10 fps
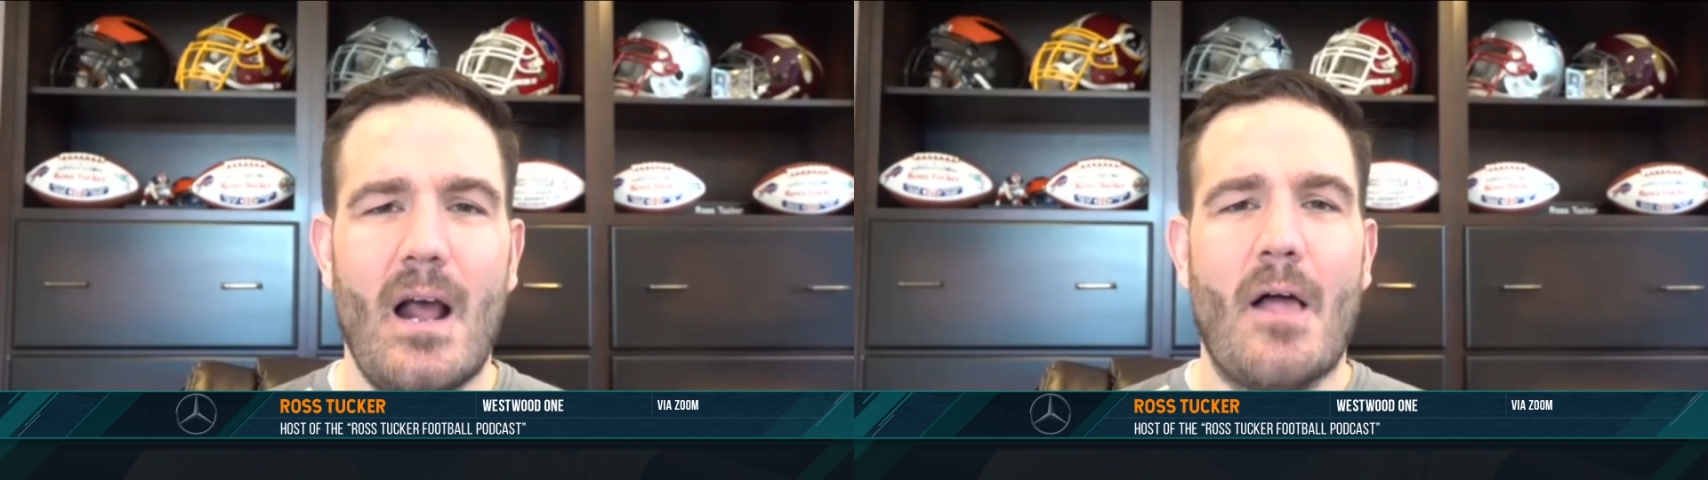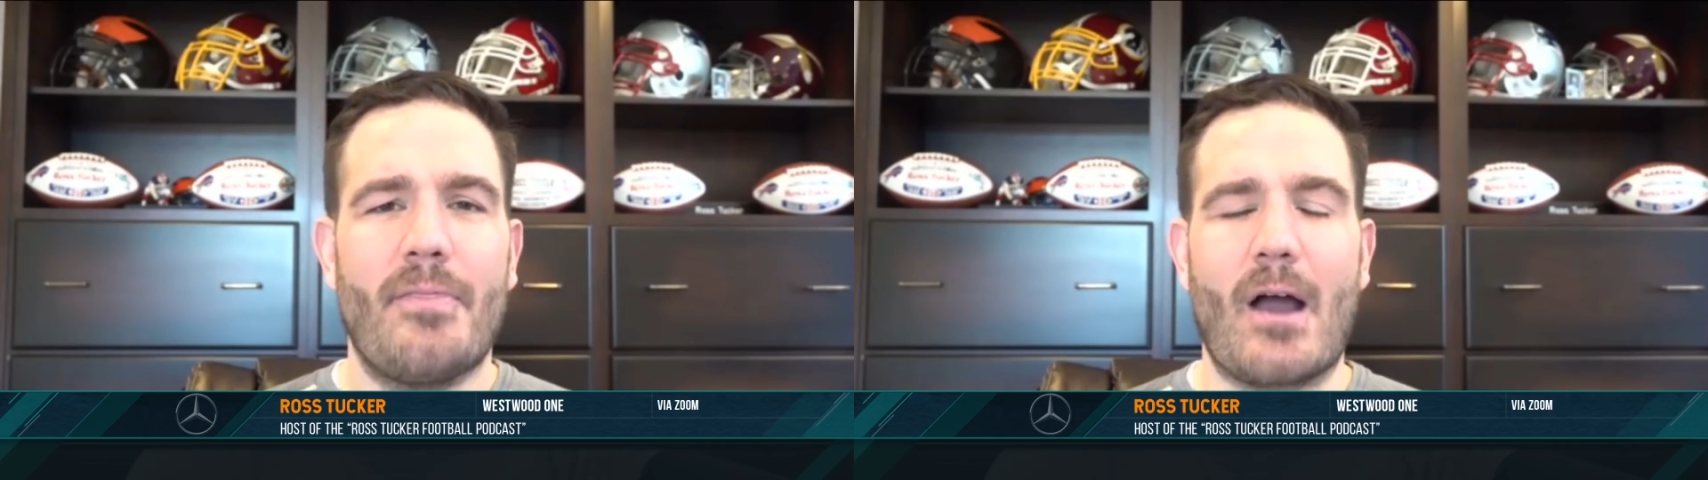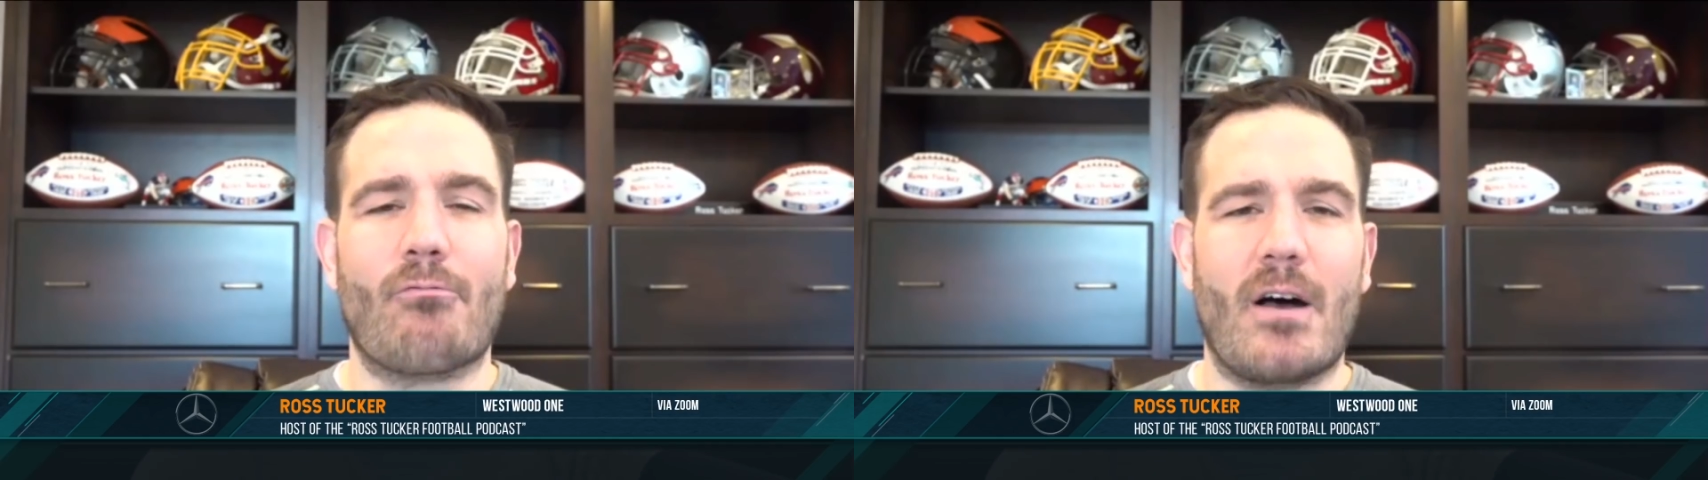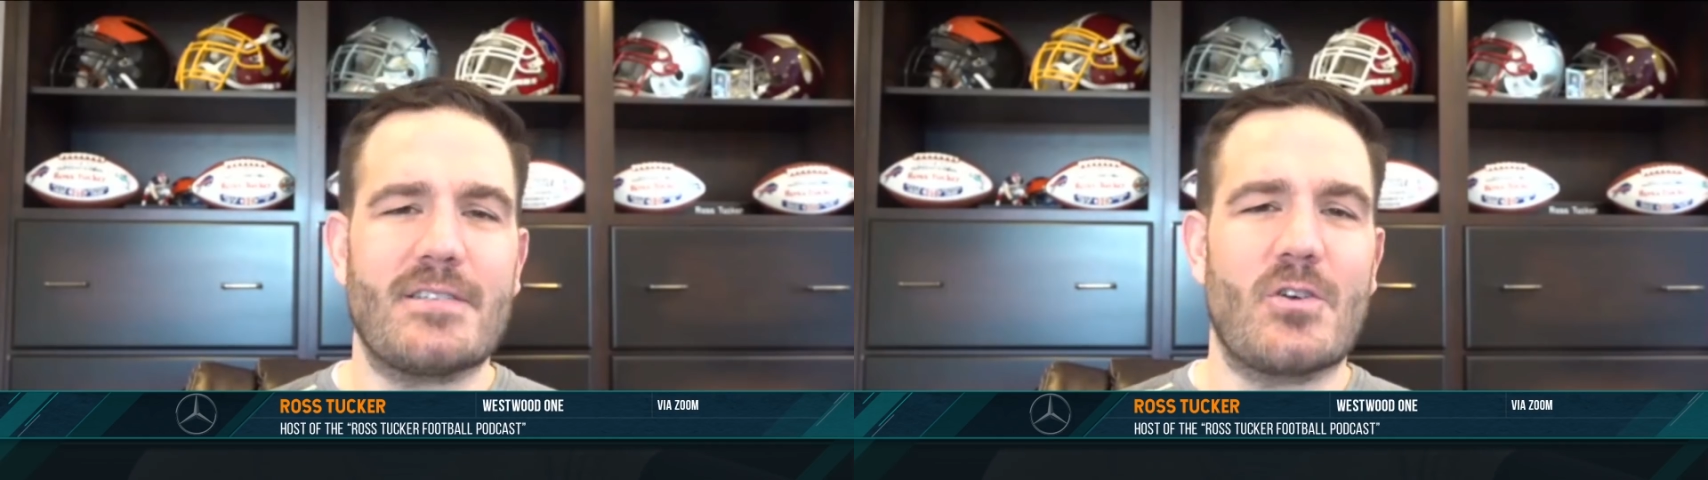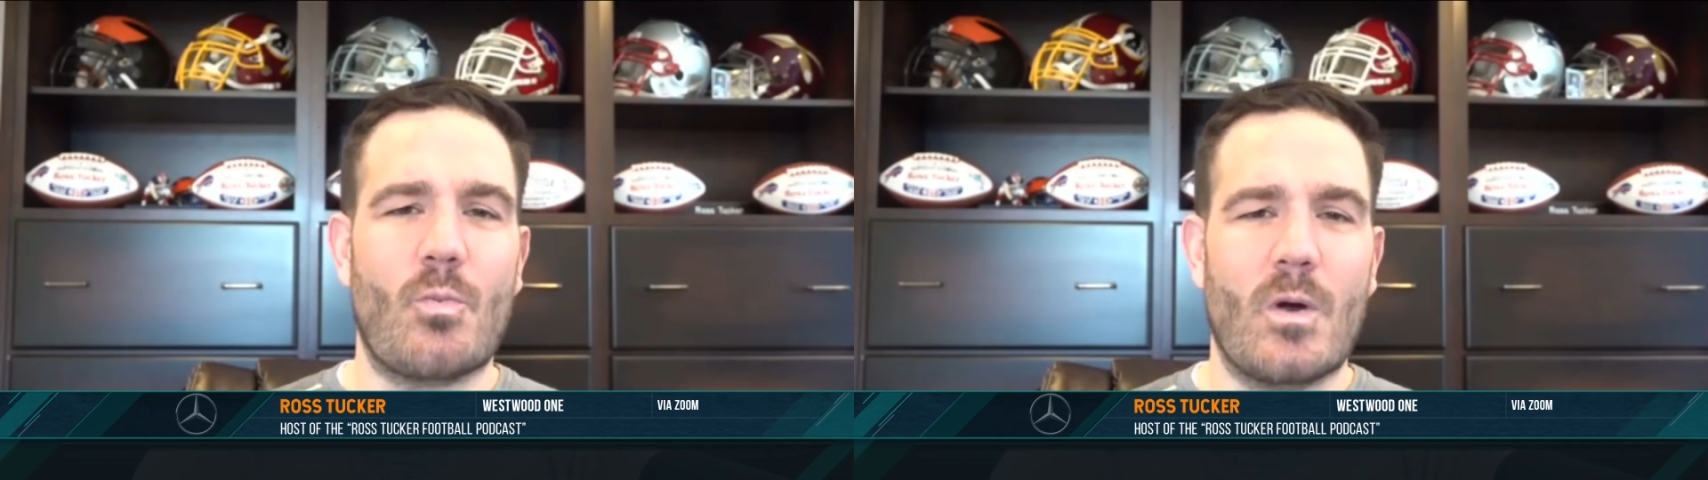that
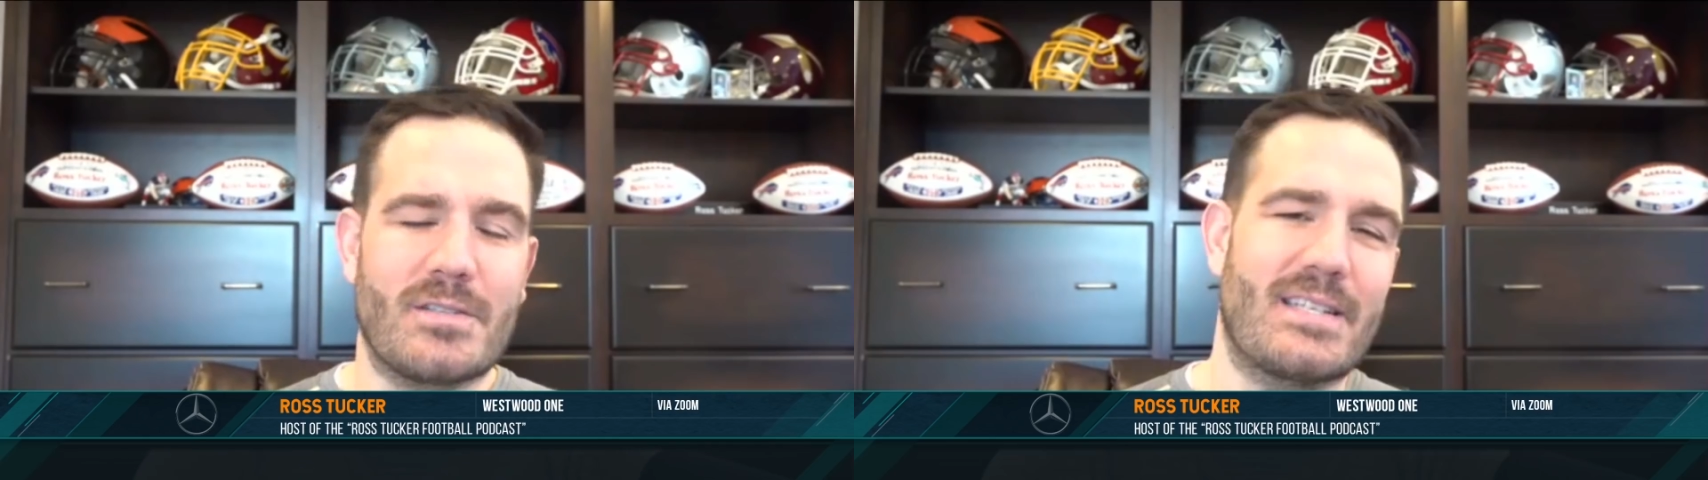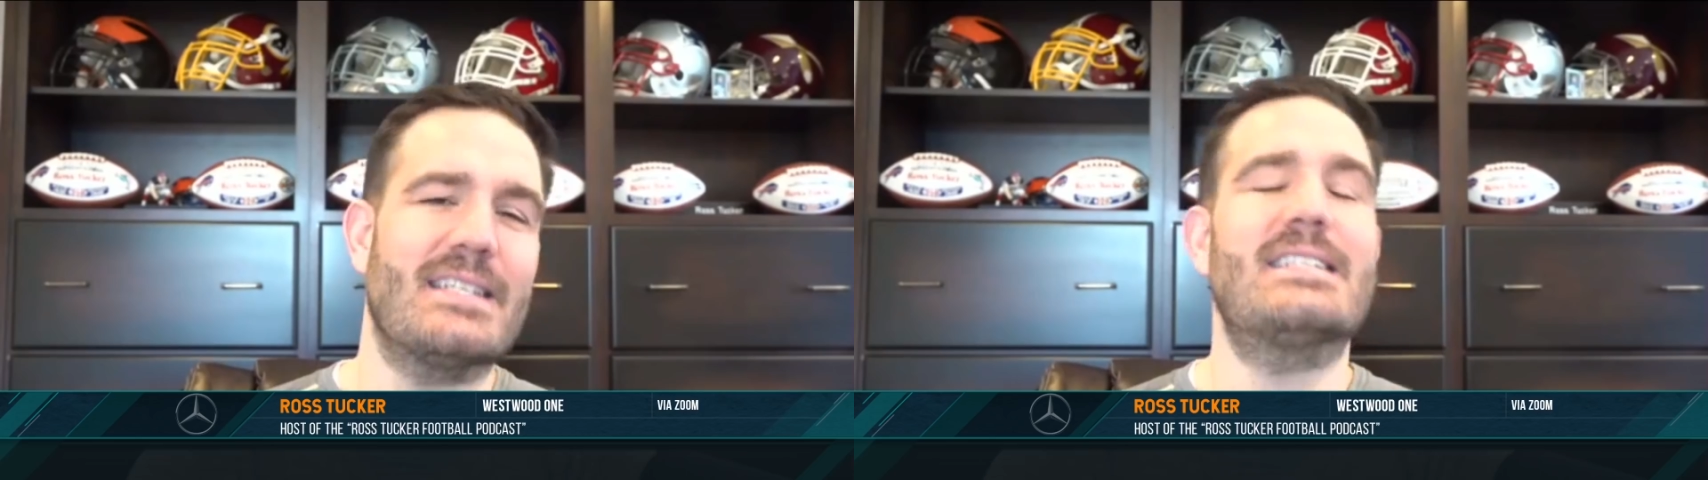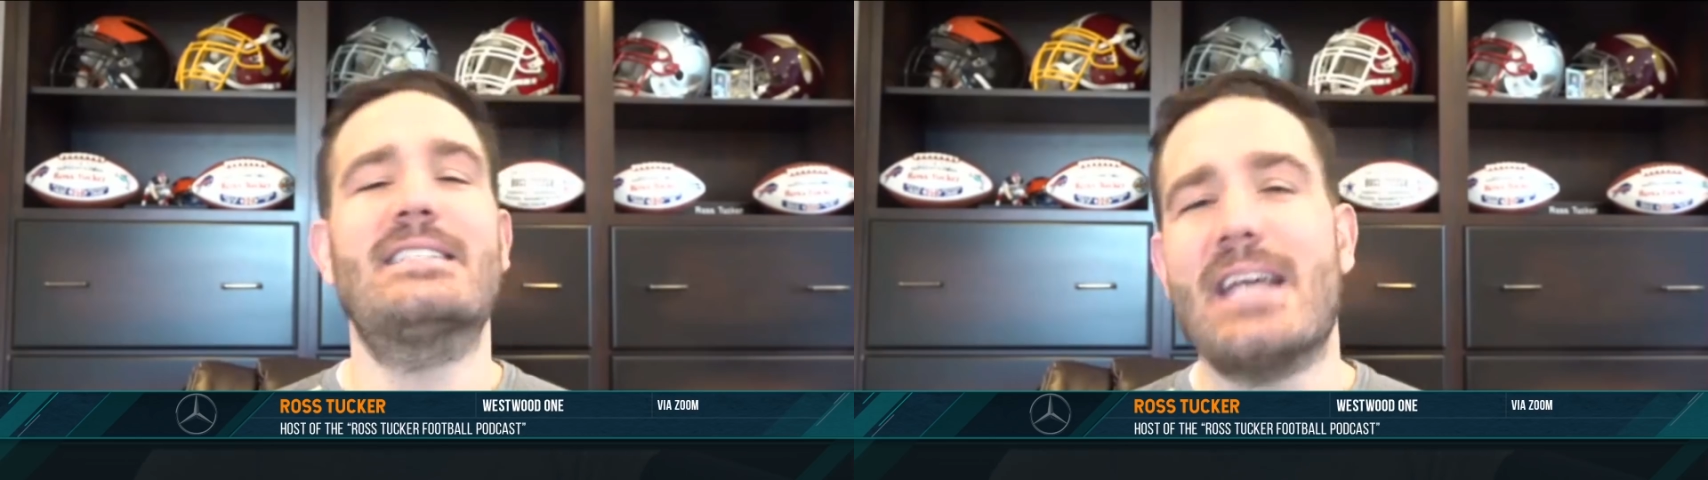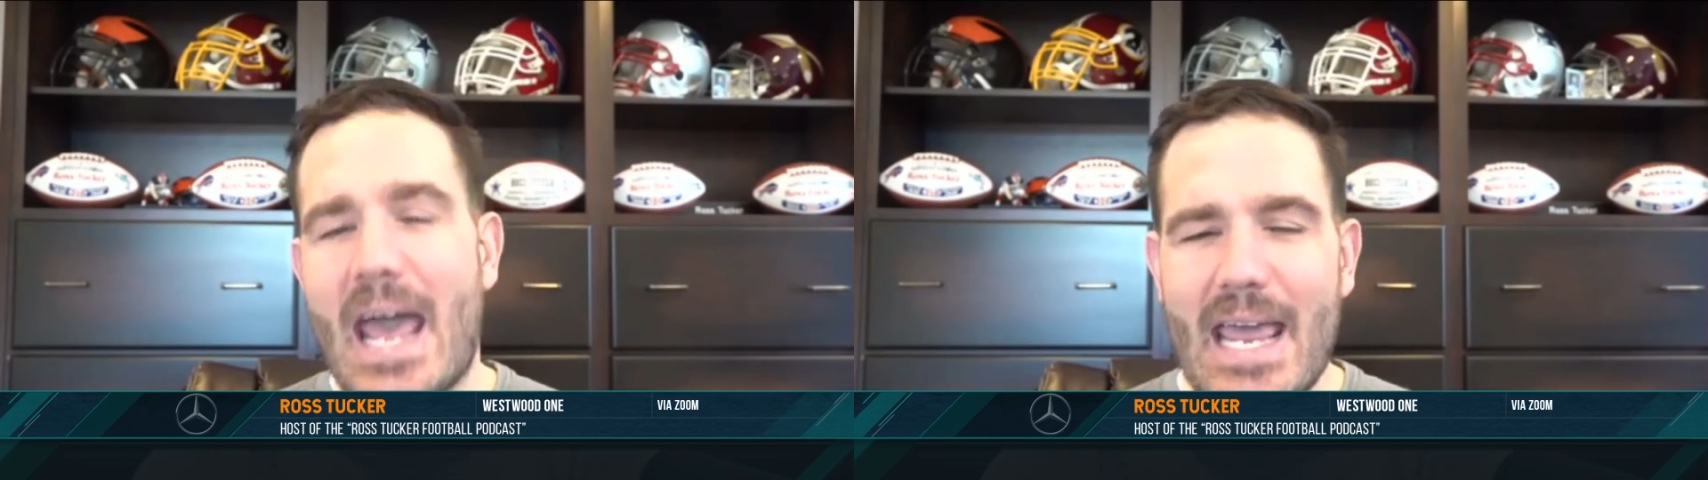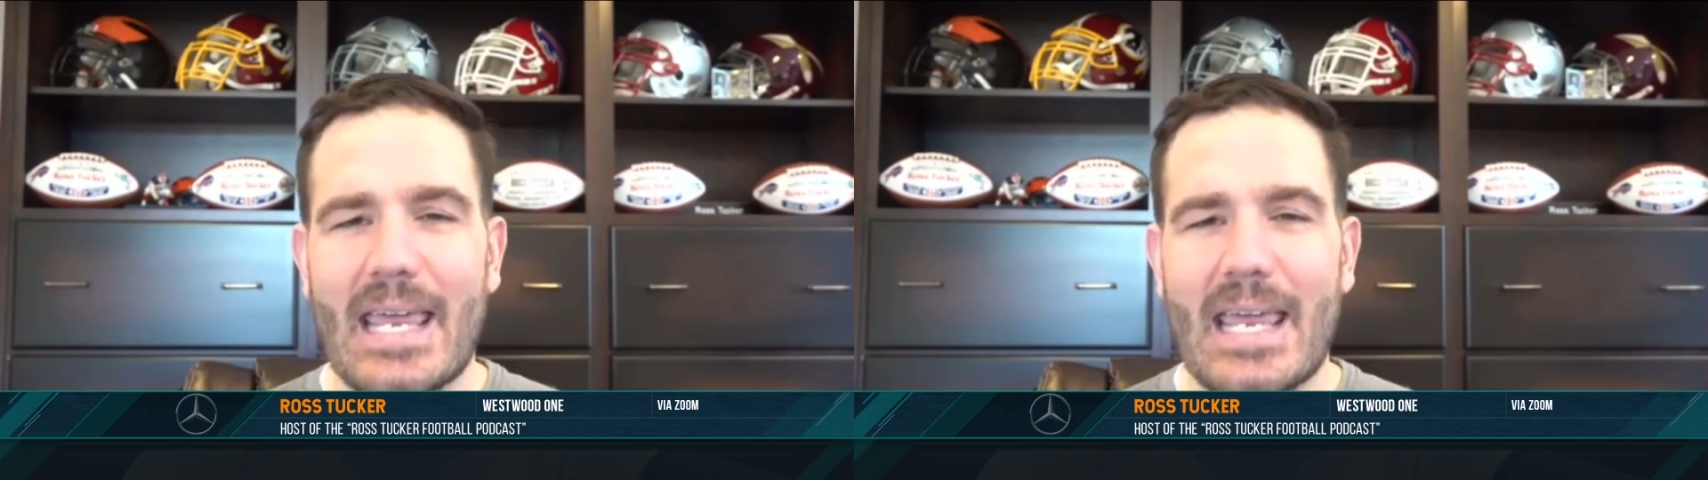Russell Wilson saying